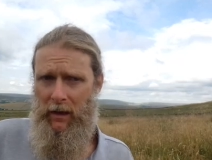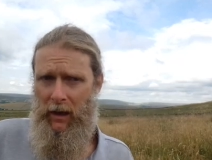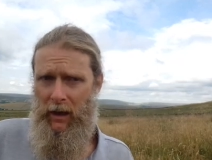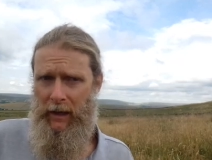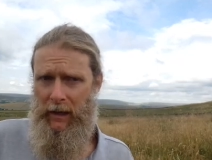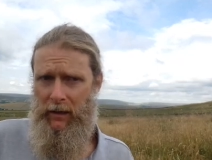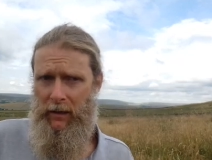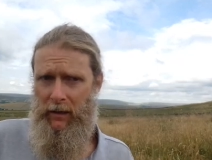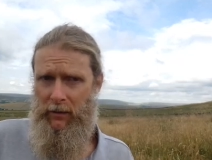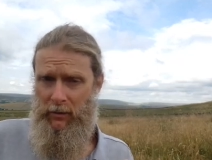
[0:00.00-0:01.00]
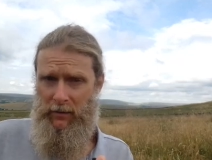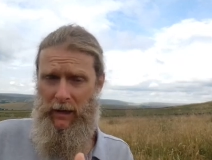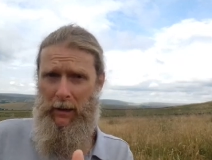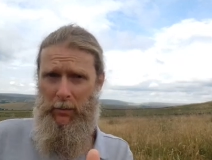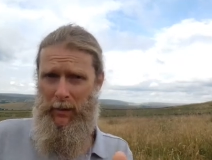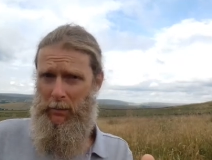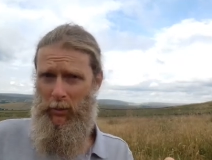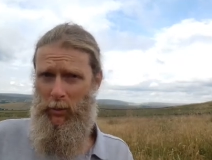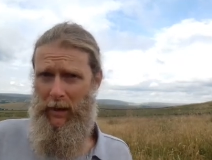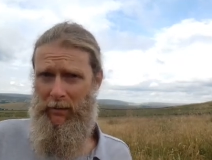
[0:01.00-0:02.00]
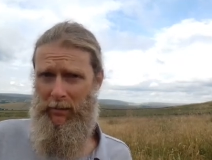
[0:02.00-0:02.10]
I just kept people away